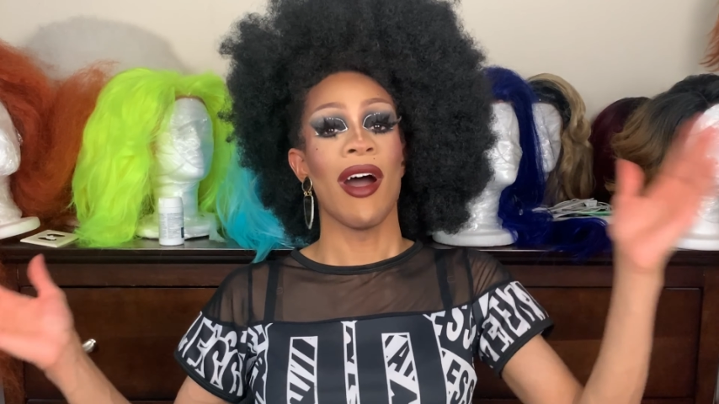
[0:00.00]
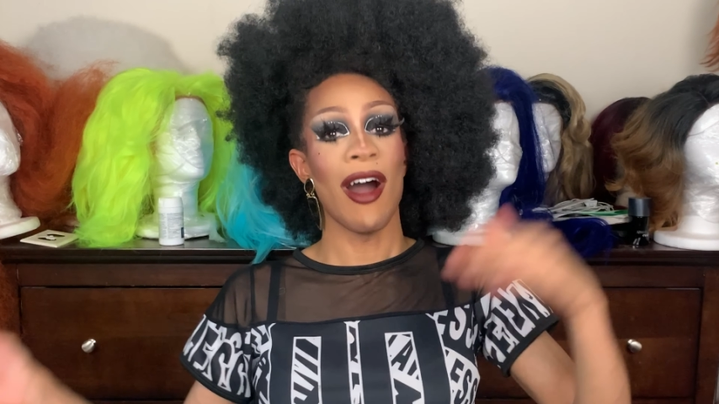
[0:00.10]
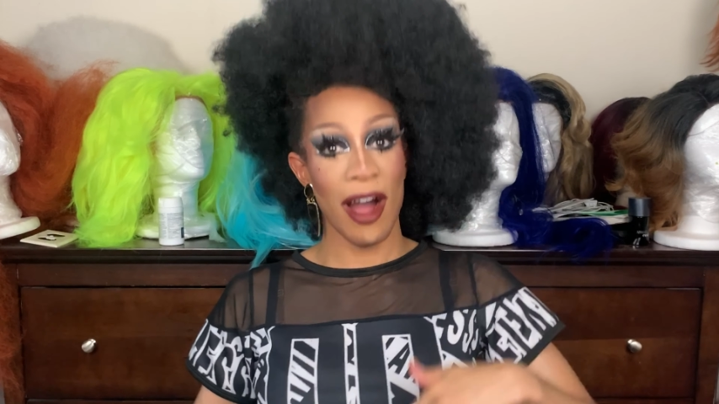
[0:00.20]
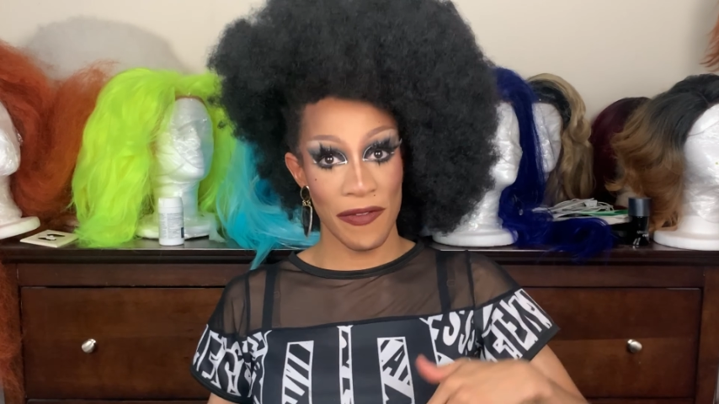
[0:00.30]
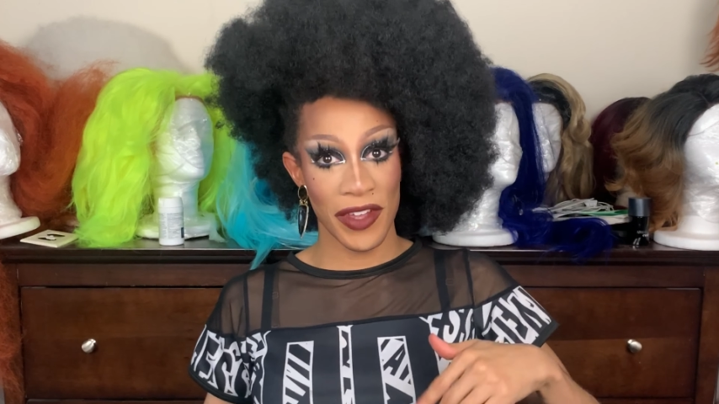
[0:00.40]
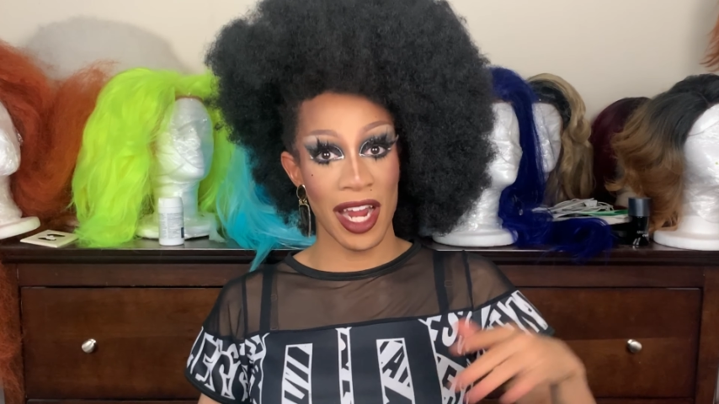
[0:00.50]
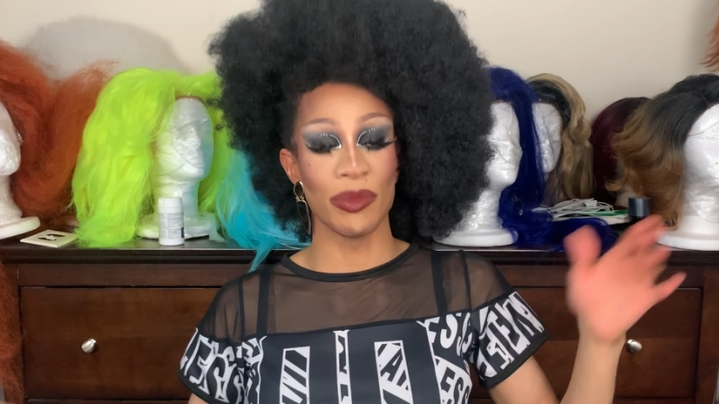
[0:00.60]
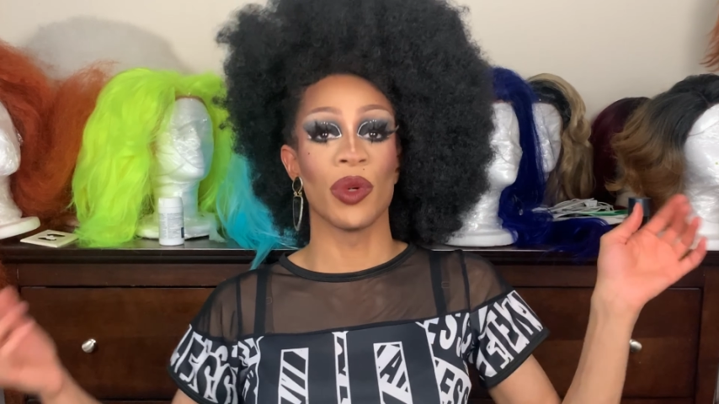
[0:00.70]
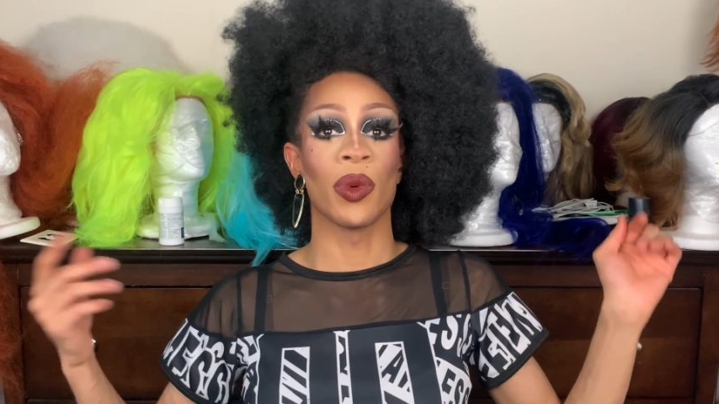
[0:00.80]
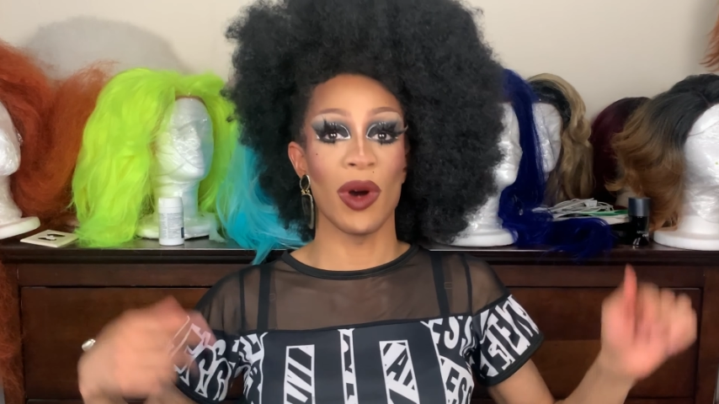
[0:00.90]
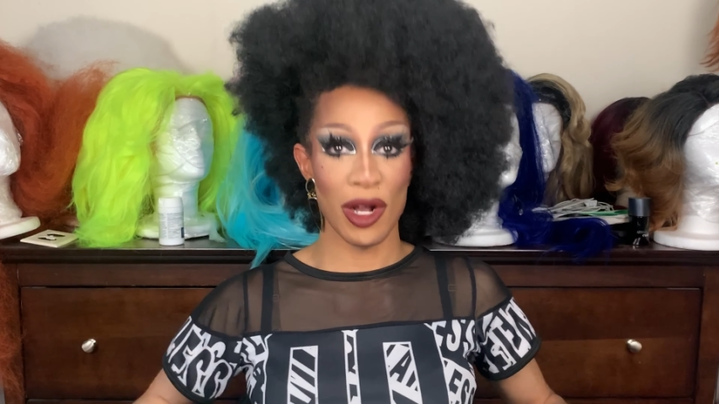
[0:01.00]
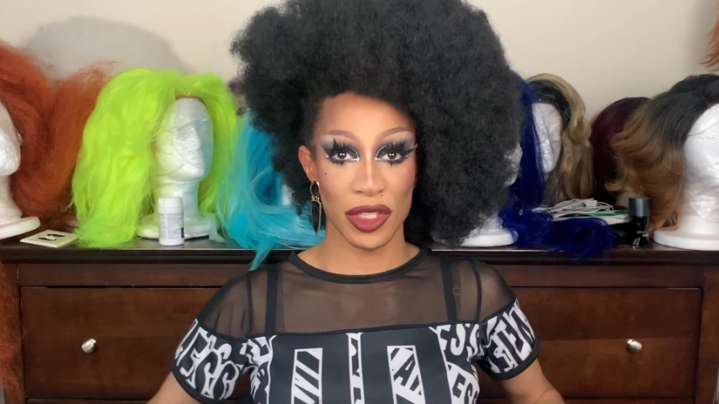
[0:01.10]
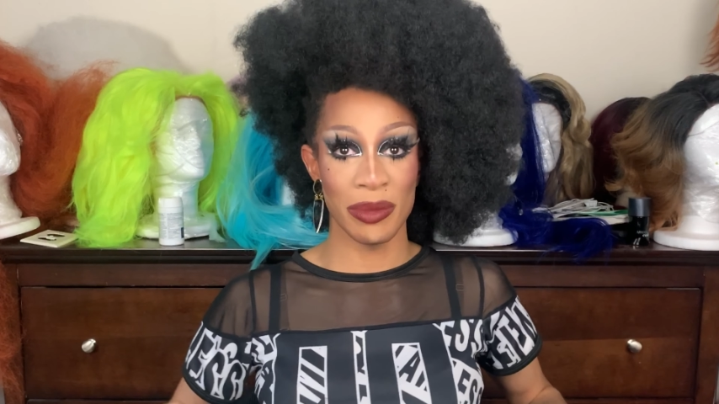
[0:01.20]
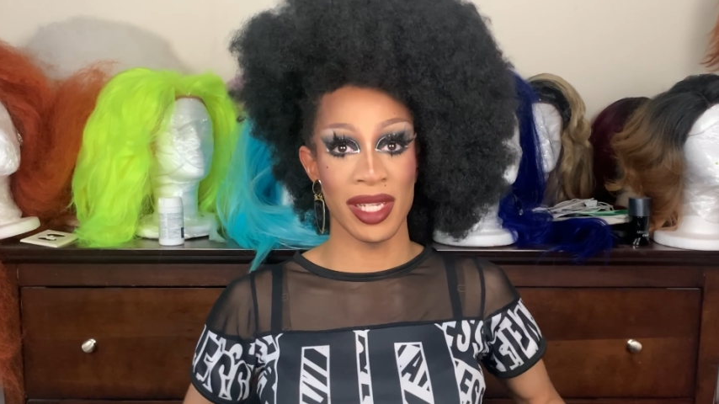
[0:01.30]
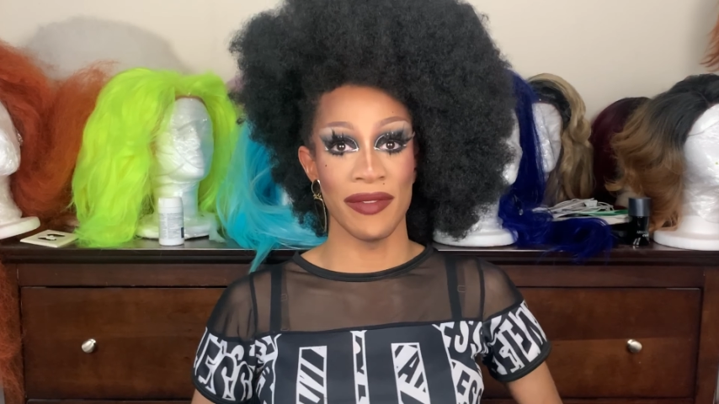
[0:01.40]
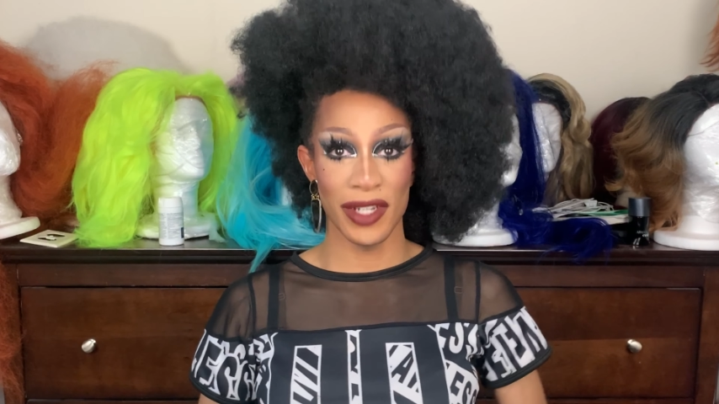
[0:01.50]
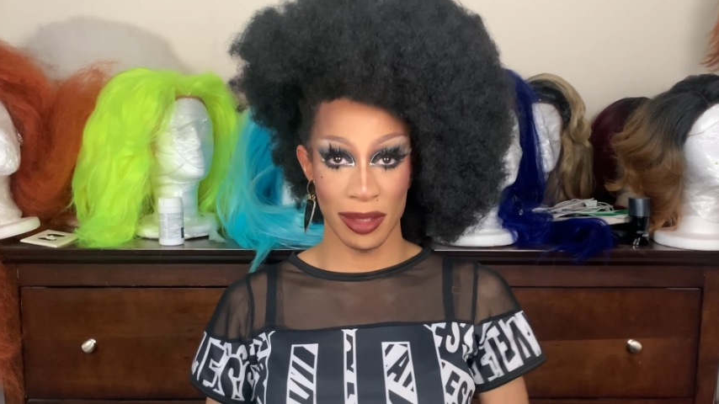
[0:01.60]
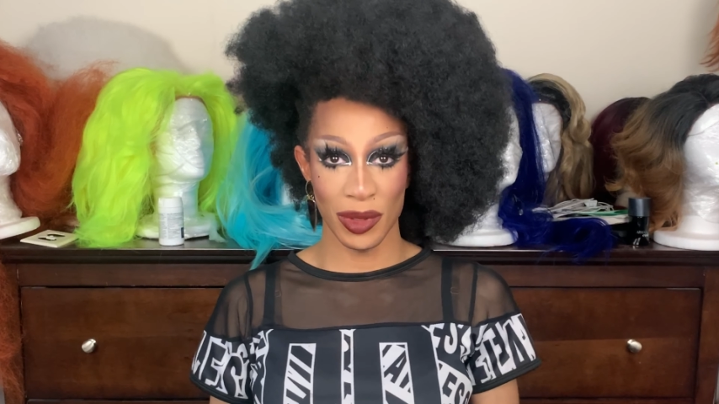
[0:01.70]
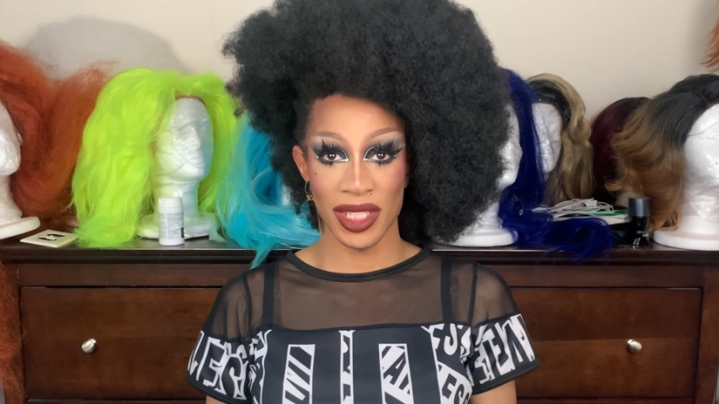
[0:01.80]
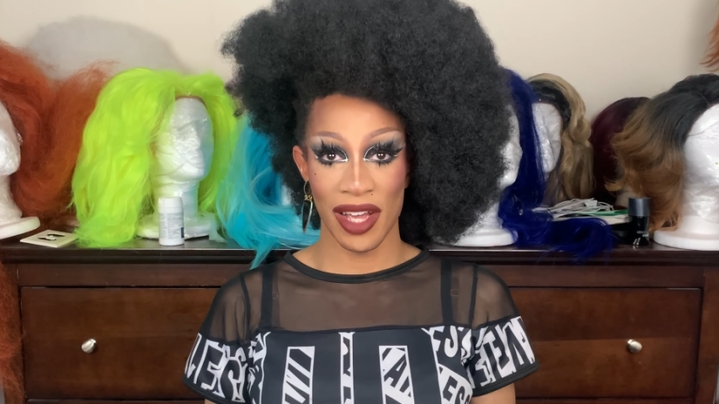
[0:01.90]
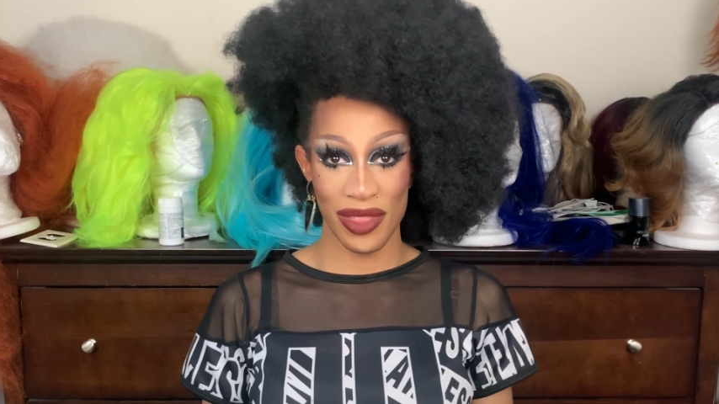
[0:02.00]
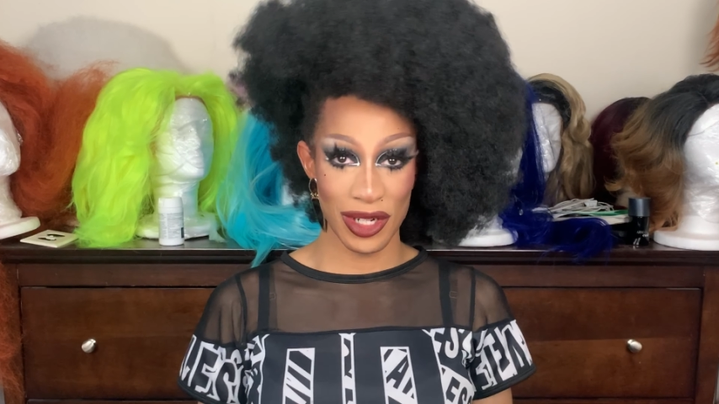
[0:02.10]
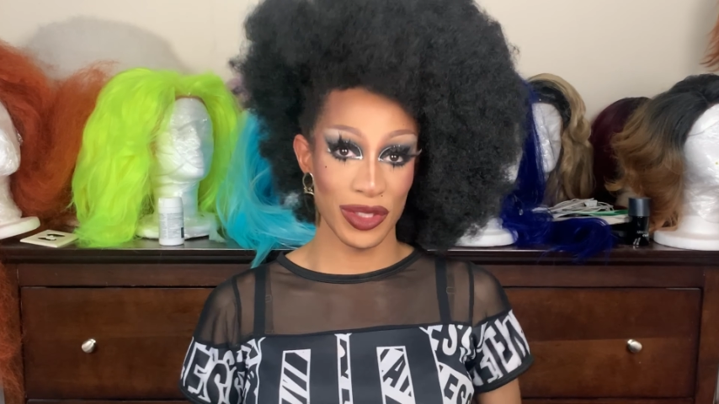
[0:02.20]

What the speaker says: off camera will also be available down there,